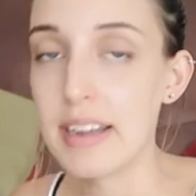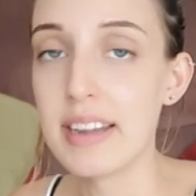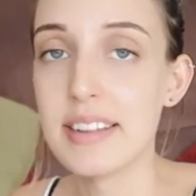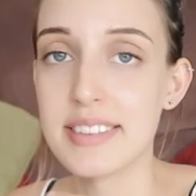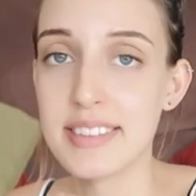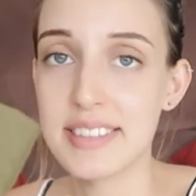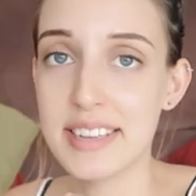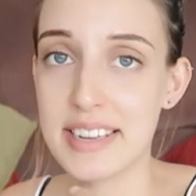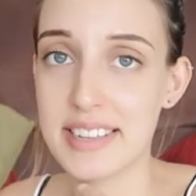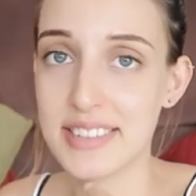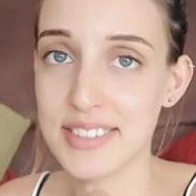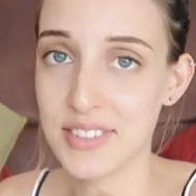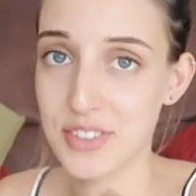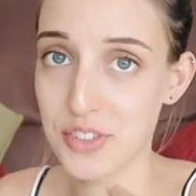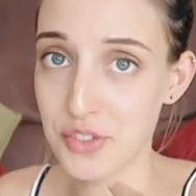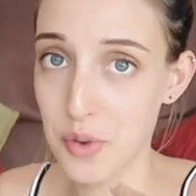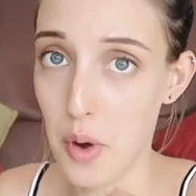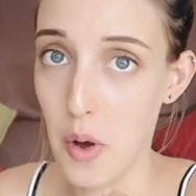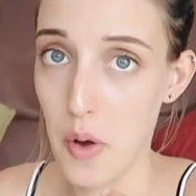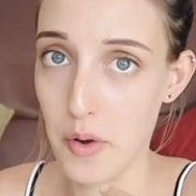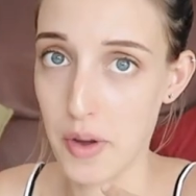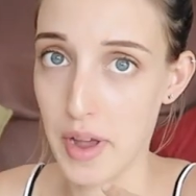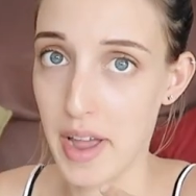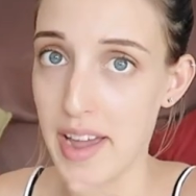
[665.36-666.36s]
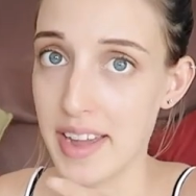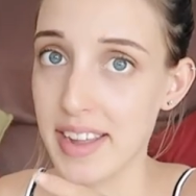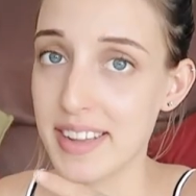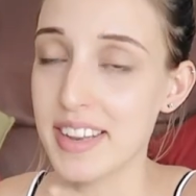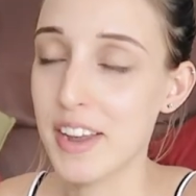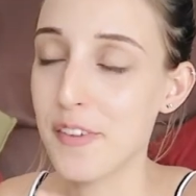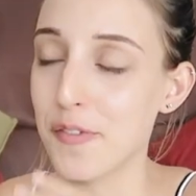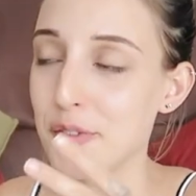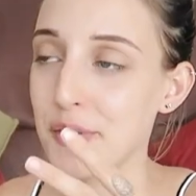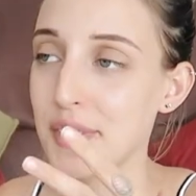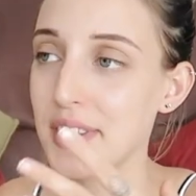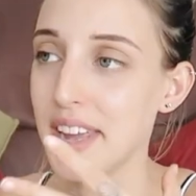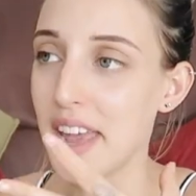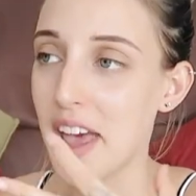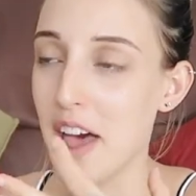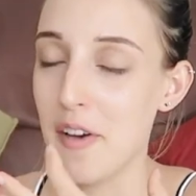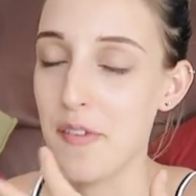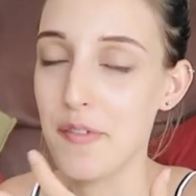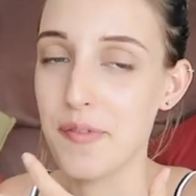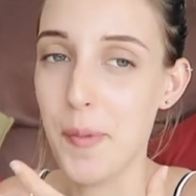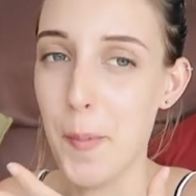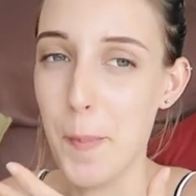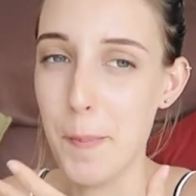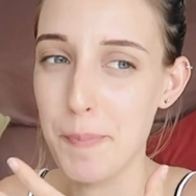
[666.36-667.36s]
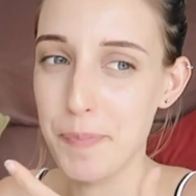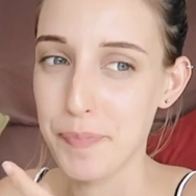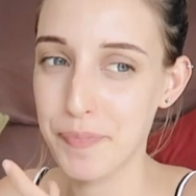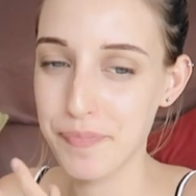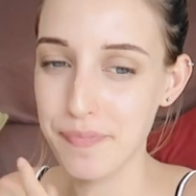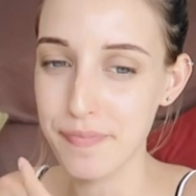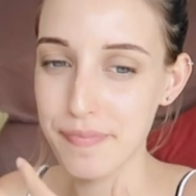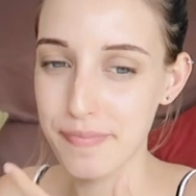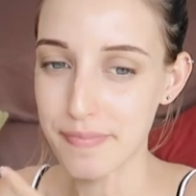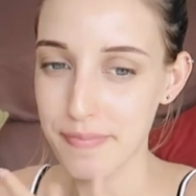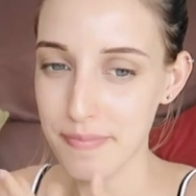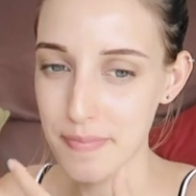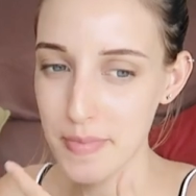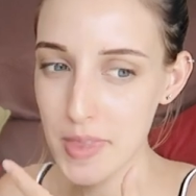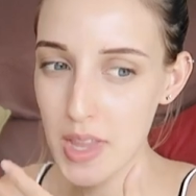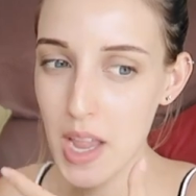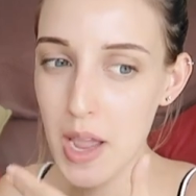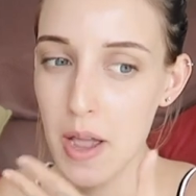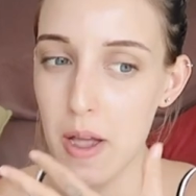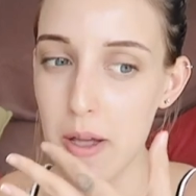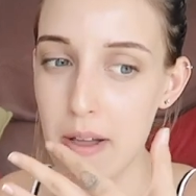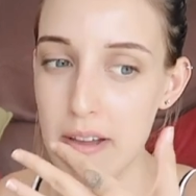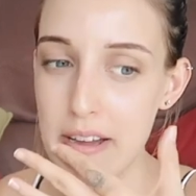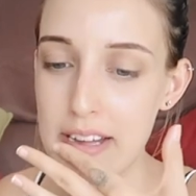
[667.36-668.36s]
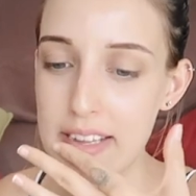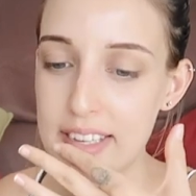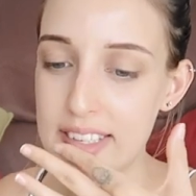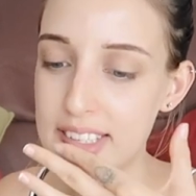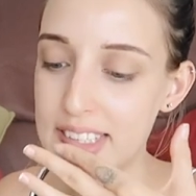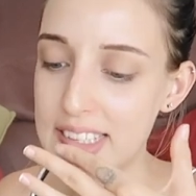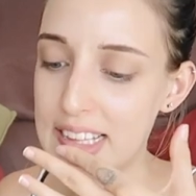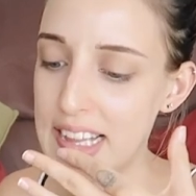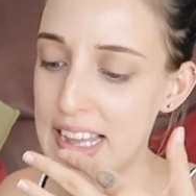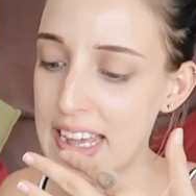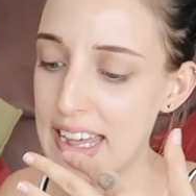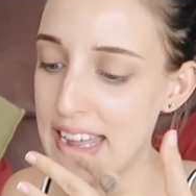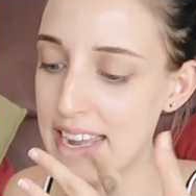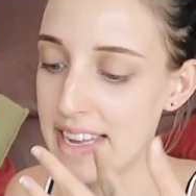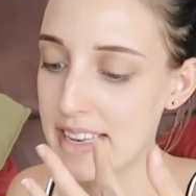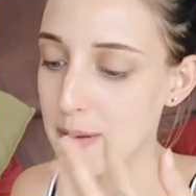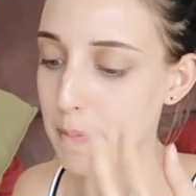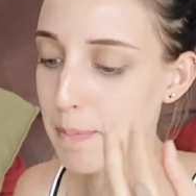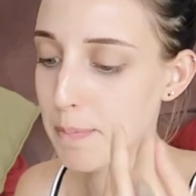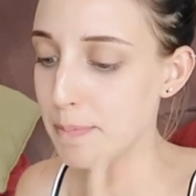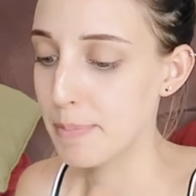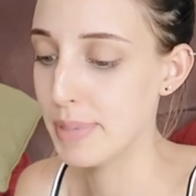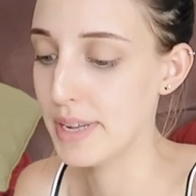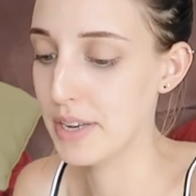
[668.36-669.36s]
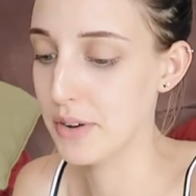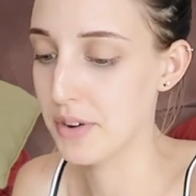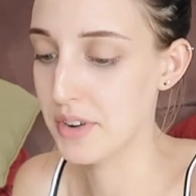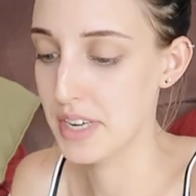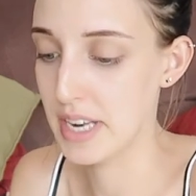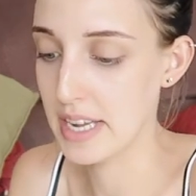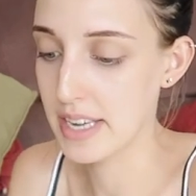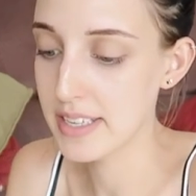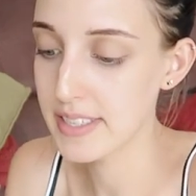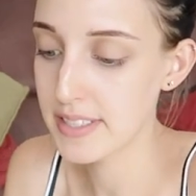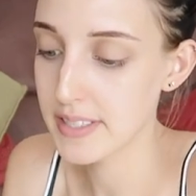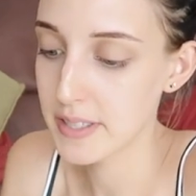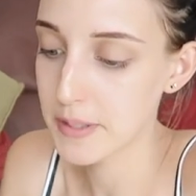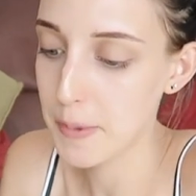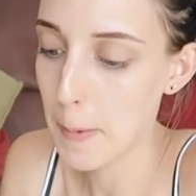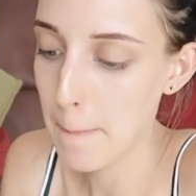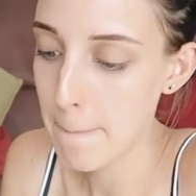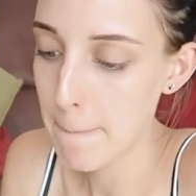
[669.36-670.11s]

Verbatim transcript: It tastes strong. I definitely have a slight bitterness.